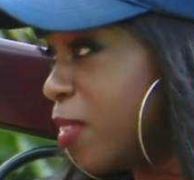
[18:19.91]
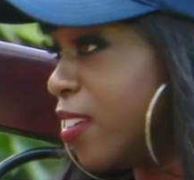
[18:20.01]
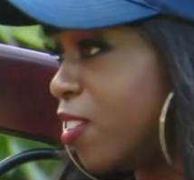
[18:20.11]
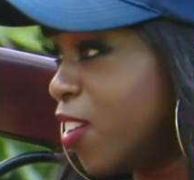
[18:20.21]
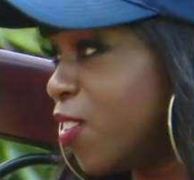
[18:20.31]

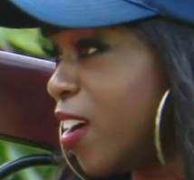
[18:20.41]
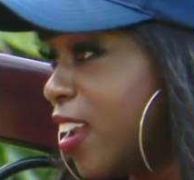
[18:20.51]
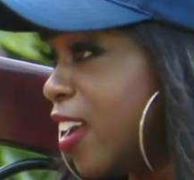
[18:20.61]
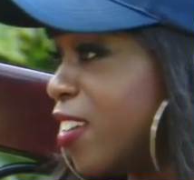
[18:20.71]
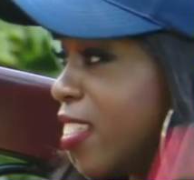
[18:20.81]

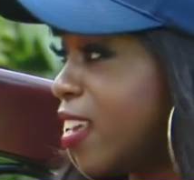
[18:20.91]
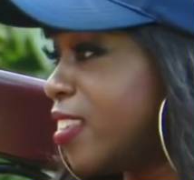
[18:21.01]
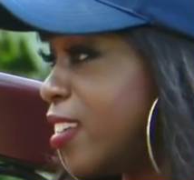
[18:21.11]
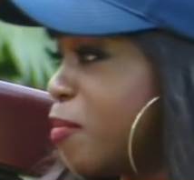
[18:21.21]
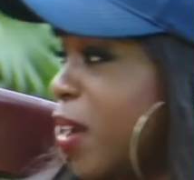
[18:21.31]
here, they
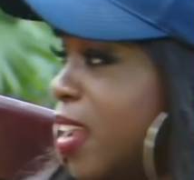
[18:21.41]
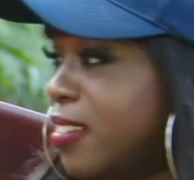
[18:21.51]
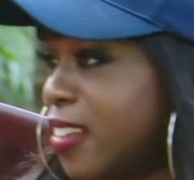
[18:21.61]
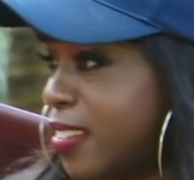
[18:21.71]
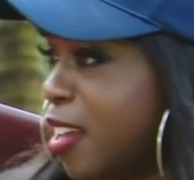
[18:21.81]
think the money
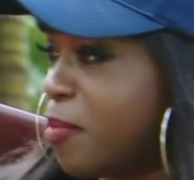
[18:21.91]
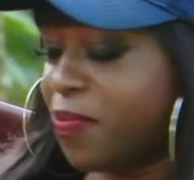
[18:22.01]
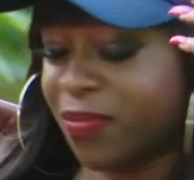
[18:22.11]
is the same.